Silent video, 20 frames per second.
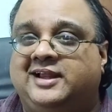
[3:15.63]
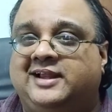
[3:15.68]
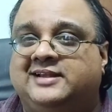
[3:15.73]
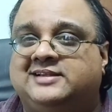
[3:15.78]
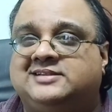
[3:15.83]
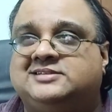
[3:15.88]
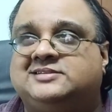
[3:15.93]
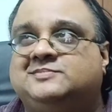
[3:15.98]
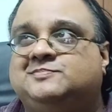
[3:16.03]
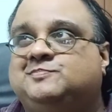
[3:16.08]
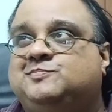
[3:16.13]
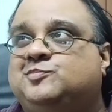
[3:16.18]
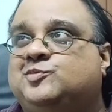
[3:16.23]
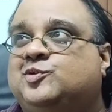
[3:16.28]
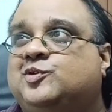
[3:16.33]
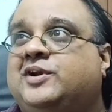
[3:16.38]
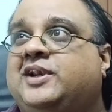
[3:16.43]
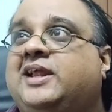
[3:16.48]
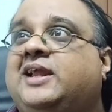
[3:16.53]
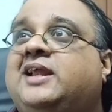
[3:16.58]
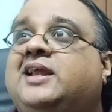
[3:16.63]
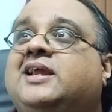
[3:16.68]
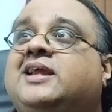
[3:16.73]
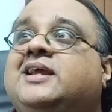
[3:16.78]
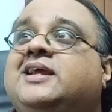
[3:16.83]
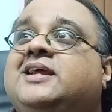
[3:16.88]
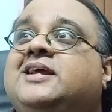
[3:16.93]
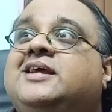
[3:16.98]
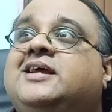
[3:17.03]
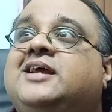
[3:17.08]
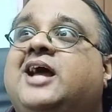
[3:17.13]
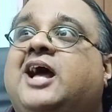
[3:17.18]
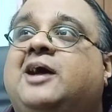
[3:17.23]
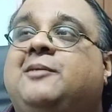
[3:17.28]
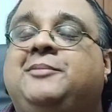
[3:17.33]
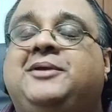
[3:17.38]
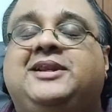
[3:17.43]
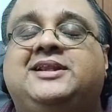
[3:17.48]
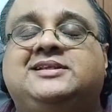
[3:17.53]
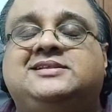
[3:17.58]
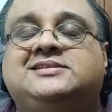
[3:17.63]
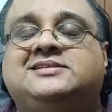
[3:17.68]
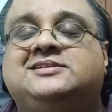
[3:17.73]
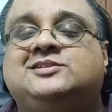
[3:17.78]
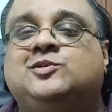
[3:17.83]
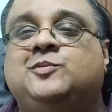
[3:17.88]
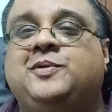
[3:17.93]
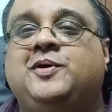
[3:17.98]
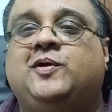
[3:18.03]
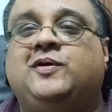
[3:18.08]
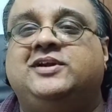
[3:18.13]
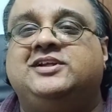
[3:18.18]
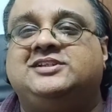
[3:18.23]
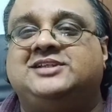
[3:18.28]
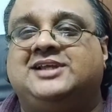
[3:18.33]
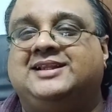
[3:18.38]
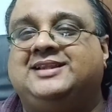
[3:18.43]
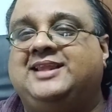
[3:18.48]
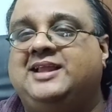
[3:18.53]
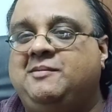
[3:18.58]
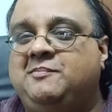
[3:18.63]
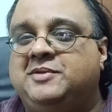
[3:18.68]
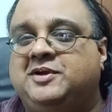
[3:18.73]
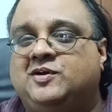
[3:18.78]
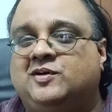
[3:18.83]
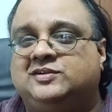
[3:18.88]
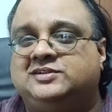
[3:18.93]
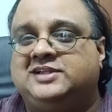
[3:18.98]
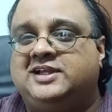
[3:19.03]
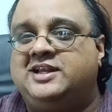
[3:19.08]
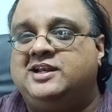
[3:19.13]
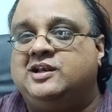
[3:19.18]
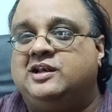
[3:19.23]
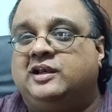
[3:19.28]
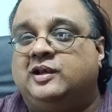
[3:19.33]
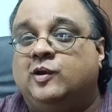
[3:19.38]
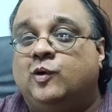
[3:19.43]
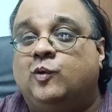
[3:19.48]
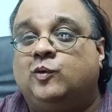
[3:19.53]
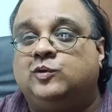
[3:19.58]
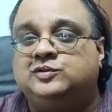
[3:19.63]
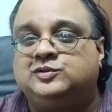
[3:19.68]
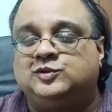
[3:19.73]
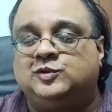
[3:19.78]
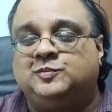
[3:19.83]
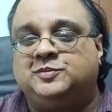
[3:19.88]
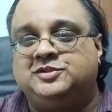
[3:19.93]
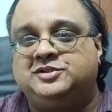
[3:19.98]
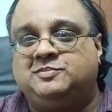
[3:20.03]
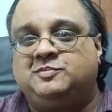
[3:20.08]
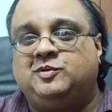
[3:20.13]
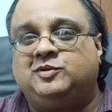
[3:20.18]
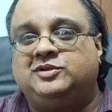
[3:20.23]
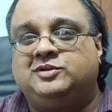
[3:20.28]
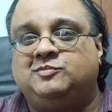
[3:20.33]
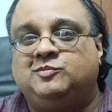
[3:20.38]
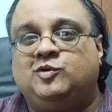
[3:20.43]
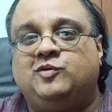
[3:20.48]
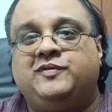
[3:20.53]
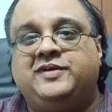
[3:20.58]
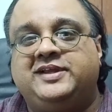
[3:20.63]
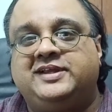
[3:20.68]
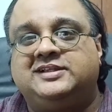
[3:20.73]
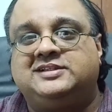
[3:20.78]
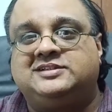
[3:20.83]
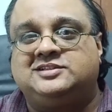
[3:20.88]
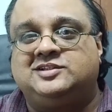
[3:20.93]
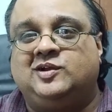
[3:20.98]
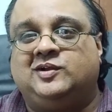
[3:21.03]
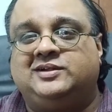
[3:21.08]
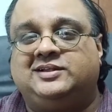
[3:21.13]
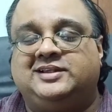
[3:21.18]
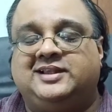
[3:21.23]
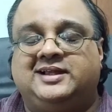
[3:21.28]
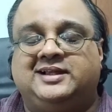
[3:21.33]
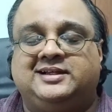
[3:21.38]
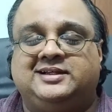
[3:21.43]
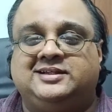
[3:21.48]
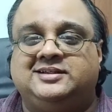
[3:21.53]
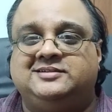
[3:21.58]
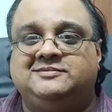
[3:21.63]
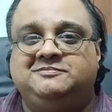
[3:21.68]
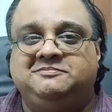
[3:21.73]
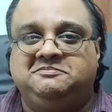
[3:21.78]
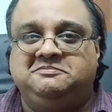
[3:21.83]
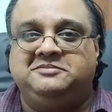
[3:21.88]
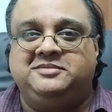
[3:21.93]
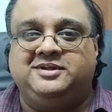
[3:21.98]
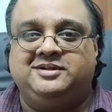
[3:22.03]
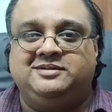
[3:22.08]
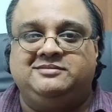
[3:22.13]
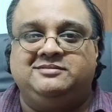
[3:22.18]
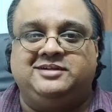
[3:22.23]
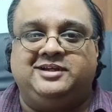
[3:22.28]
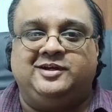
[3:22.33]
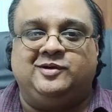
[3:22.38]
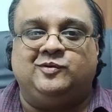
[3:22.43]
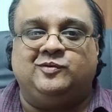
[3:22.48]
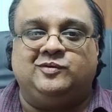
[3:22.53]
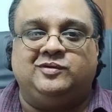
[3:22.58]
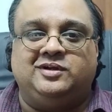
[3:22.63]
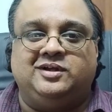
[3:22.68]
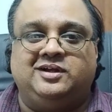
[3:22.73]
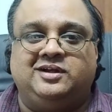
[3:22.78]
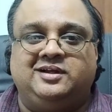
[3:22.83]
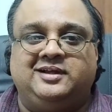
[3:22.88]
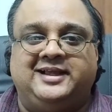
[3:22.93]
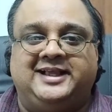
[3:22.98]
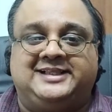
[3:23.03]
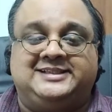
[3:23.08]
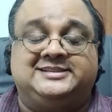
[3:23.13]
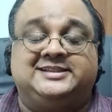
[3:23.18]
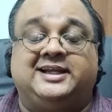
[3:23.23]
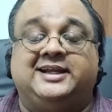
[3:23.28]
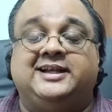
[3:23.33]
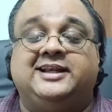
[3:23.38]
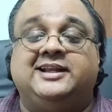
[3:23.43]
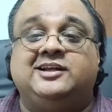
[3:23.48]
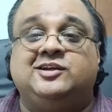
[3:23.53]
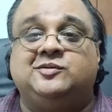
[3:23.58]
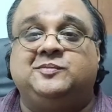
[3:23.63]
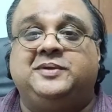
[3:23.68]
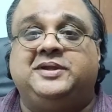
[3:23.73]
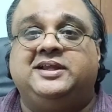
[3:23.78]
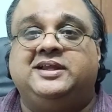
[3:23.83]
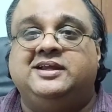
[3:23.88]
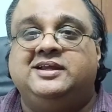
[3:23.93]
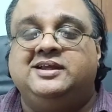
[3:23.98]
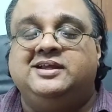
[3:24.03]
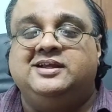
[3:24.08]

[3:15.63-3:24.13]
It's pretty. I mean, it's, to be honest, I think because I know so much about the movie, it's not that exciting to me.